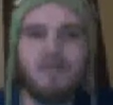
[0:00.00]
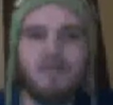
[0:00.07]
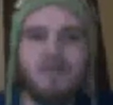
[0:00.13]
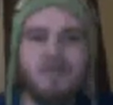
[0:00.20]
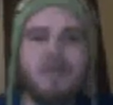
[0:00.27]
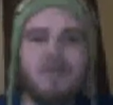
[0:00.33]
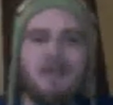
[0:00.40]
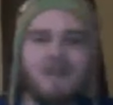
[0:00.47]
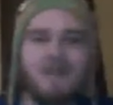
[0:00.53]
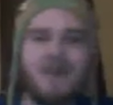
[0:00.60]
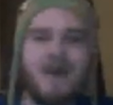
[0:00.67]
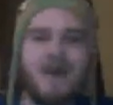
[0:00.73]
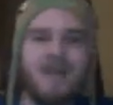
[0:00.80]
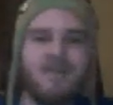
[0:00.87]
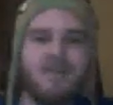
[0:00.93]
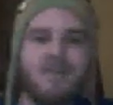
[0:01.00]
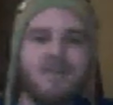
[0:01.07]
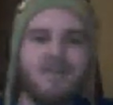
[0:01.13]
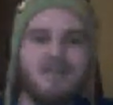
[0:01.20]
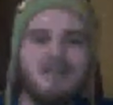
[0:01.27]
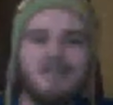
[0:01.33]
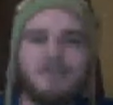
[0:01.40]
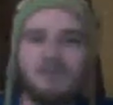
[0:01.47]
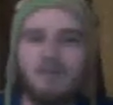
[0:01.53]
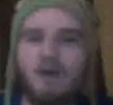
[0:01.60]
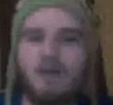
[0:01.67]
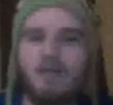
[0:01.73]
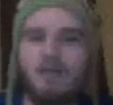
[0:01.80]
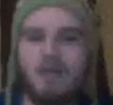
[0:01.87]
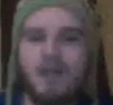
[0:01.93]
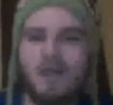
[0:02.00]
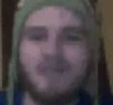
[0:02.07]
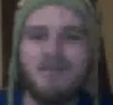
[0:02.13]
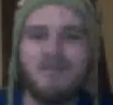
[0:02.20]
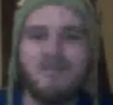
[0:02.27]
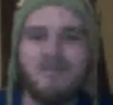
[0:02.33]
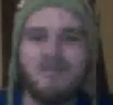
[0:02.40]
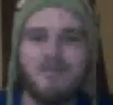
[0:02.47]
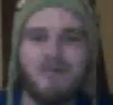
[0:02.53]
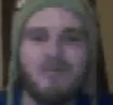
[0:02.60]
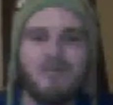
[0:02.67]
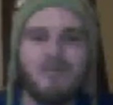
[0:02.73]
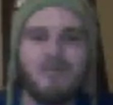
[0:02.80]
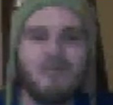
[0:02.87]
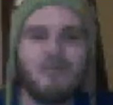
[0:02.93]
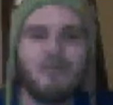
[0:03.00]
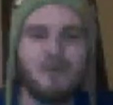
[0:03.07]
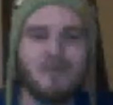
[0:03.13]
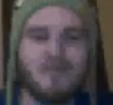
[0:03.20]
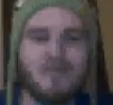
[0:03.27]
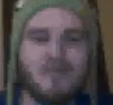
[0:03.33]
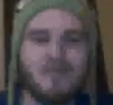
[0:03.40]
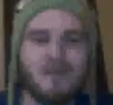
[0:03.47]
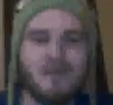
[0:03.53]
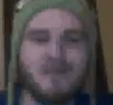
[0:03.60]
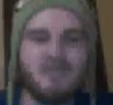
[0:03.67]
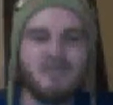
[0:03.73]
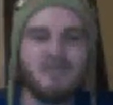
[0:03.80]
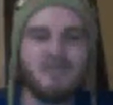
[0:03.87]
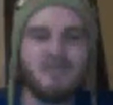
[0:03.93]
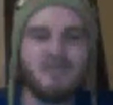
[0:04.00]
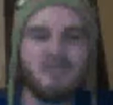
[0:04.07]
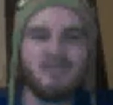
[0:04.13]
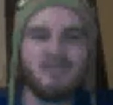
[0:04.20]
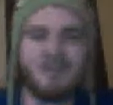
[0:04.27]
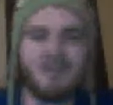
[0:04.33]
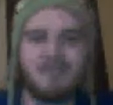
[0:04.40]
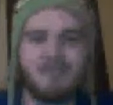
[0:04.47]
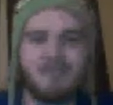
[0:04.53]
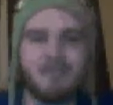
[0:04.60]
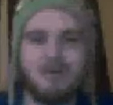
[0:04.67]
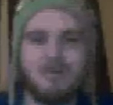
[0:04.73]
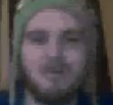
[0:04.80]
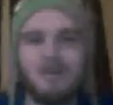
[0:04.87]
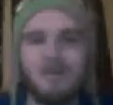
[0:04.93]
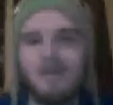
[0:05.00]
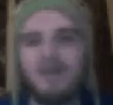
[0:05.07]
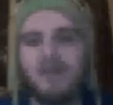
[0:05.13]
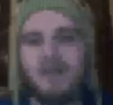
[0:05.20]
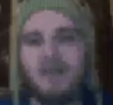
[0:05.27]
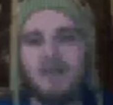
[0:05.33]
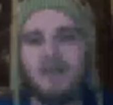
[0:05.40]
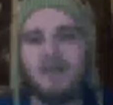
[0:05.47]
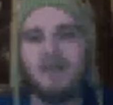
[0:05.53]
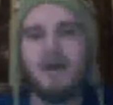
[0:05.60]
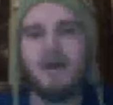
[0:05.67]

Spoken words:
Oh, don't look at that 12th place, 27 points. That was just an experiment.